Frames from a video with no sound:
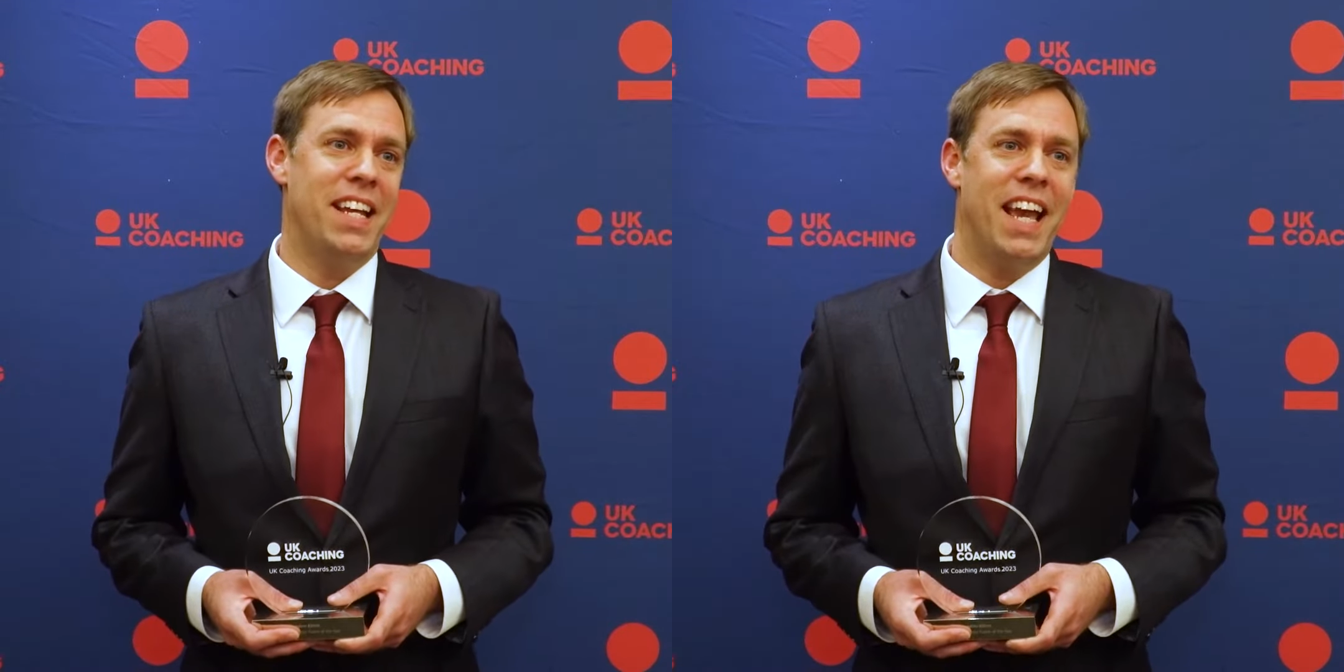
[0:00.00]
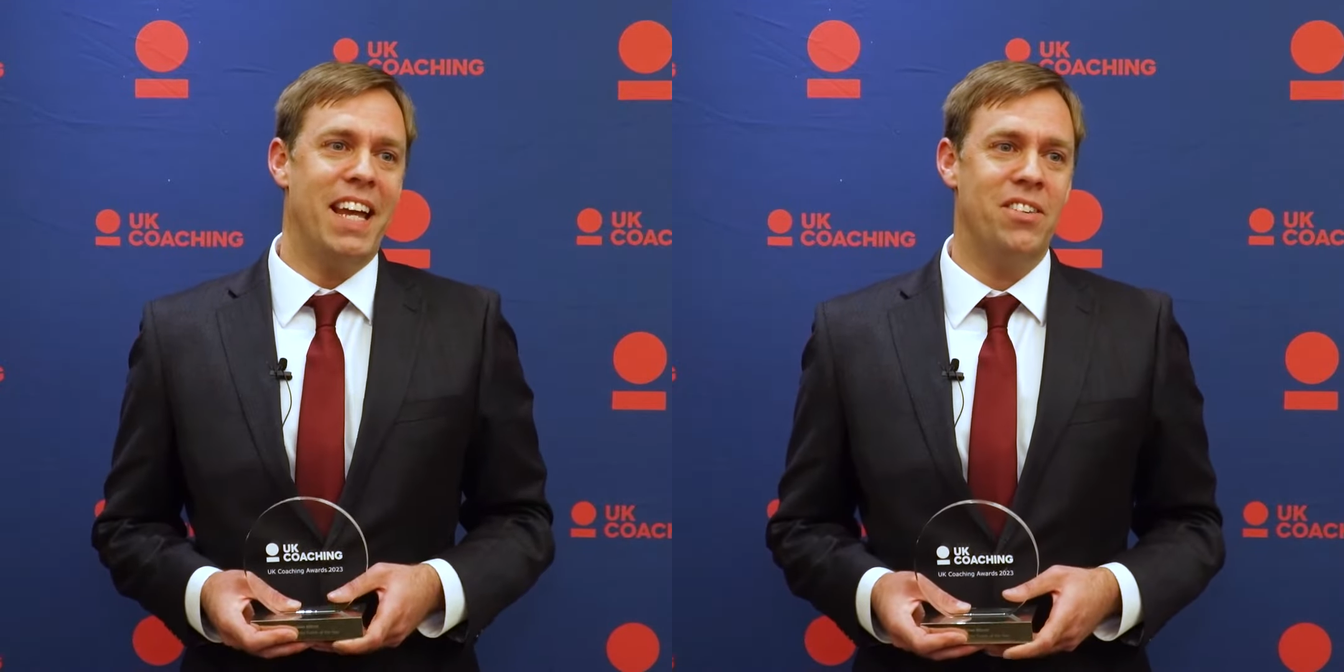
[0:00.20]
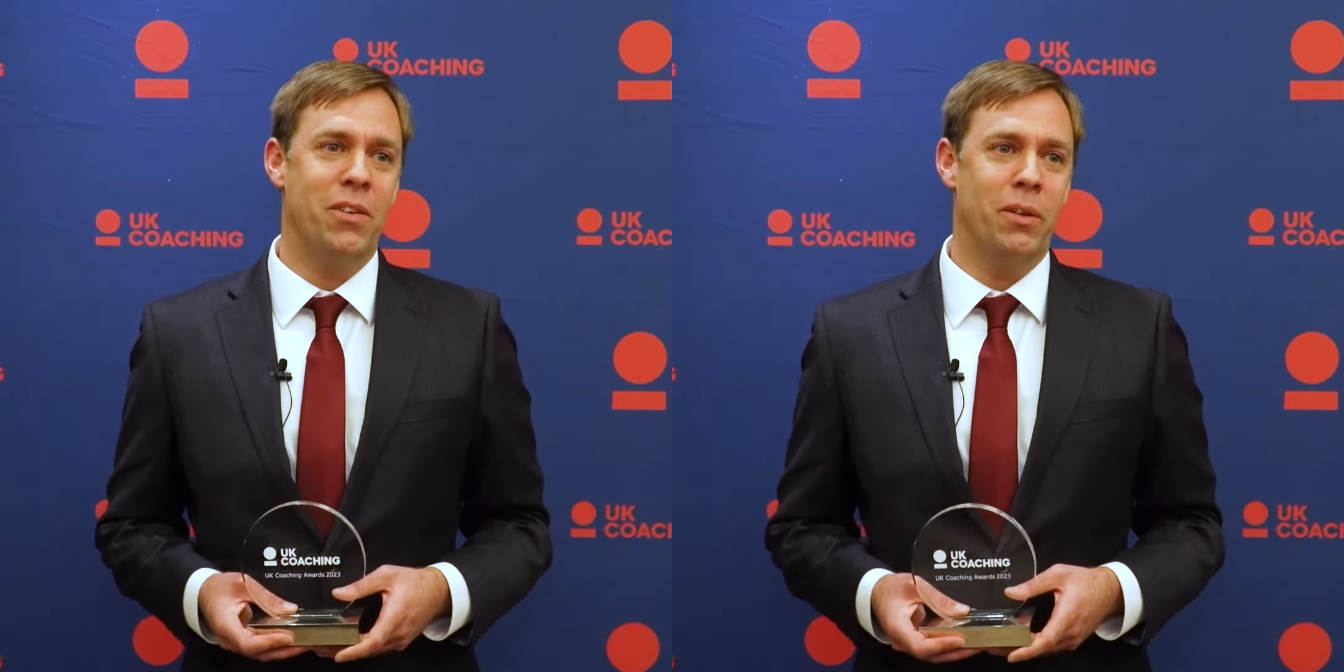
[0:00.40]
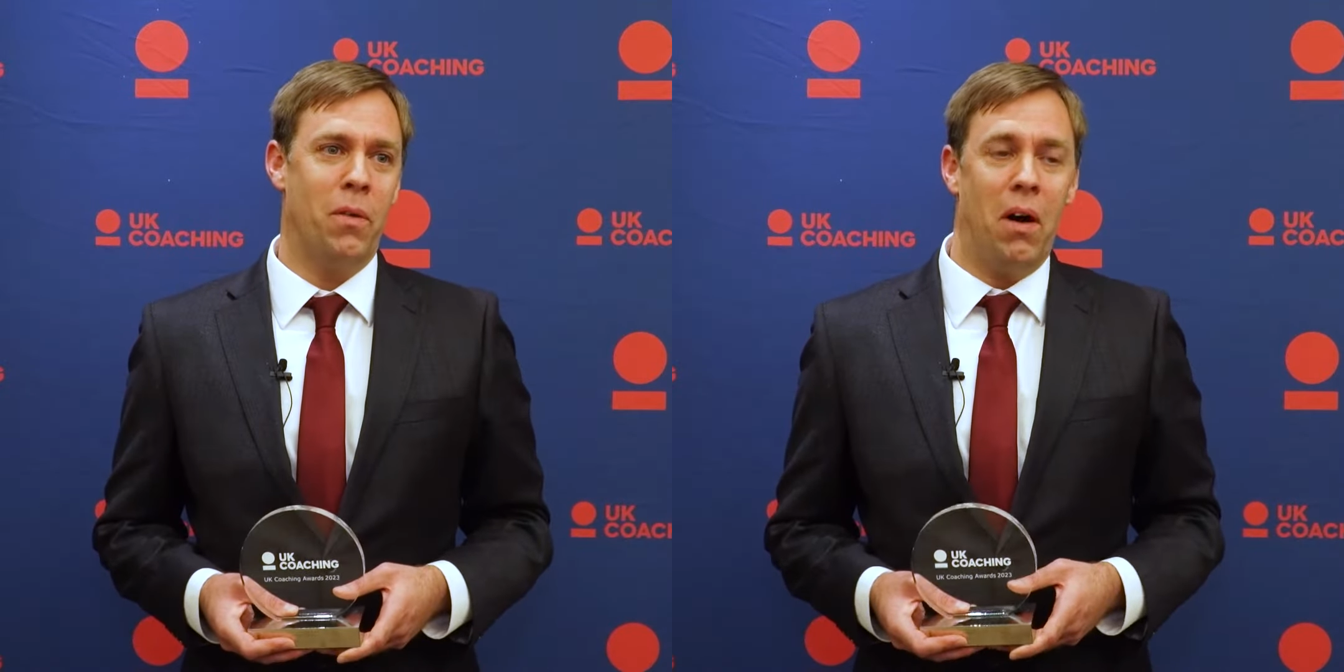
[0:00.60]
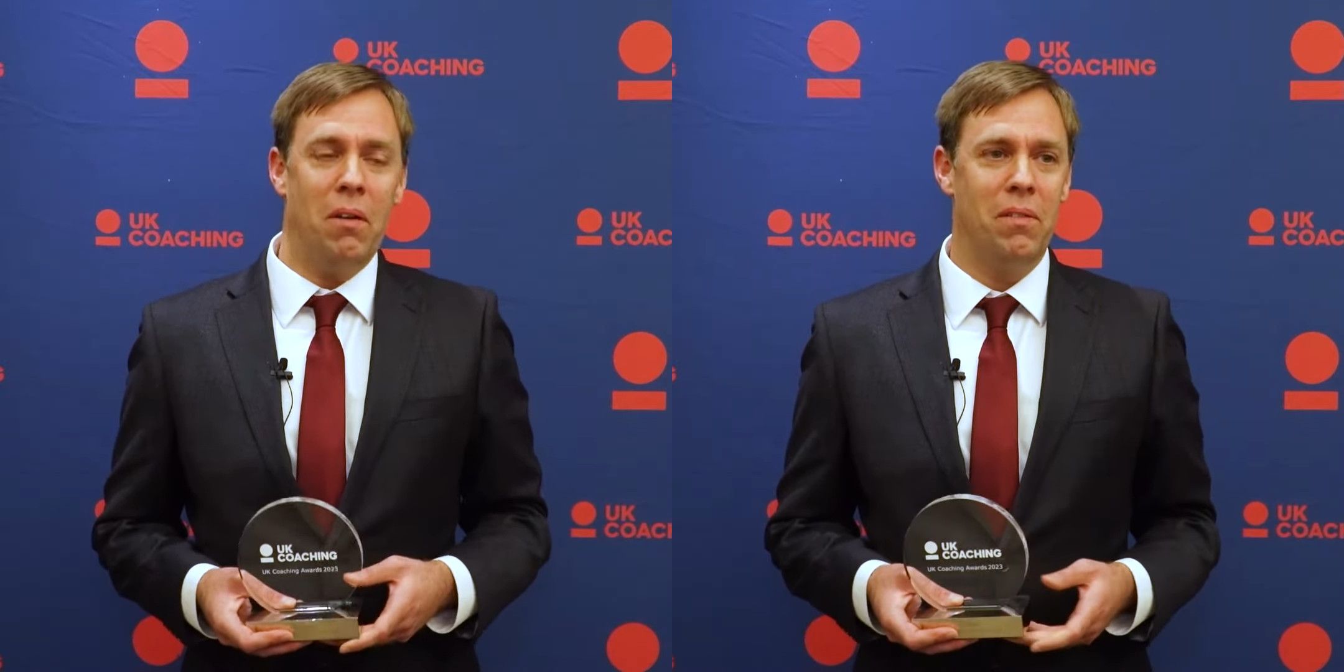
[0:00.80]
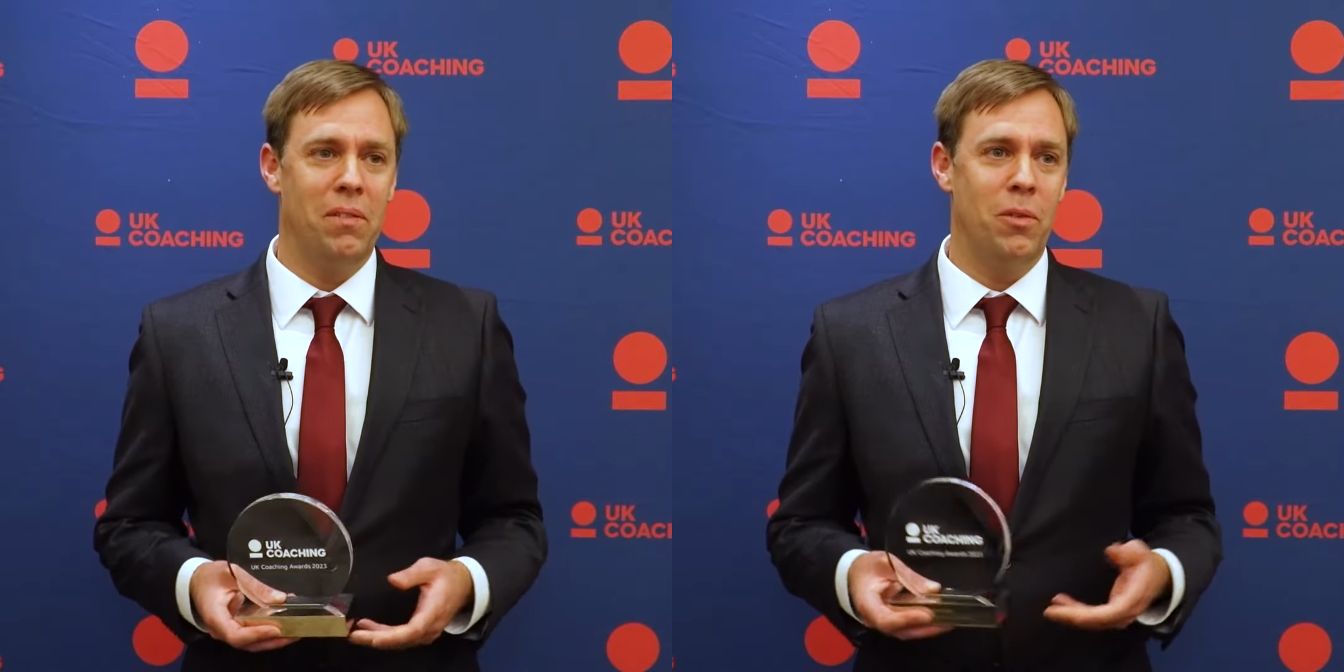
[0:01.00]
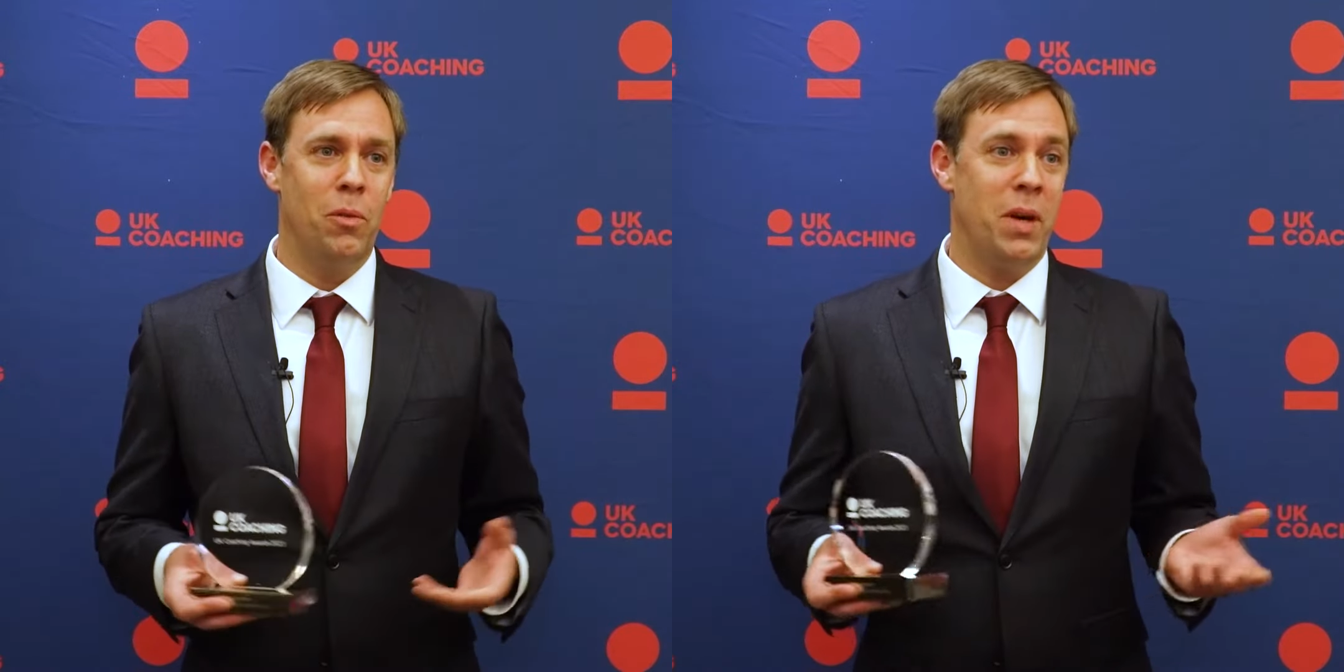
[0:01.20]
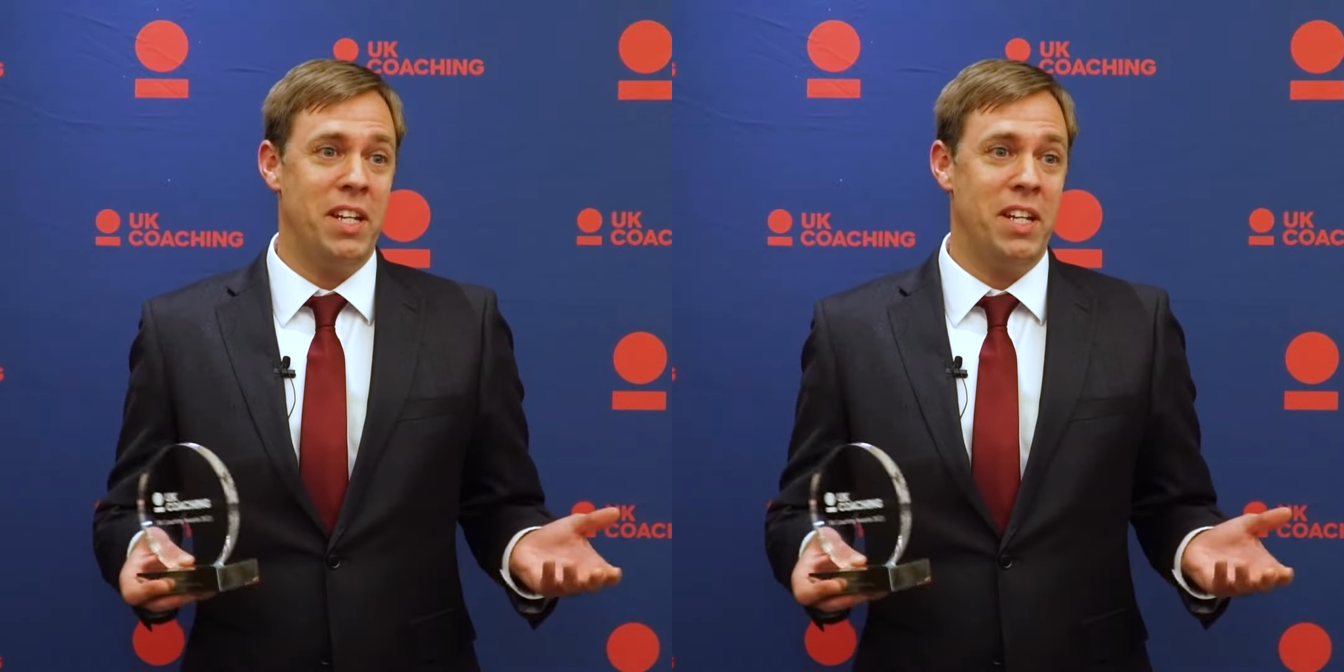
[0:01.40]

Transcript: engaging with what we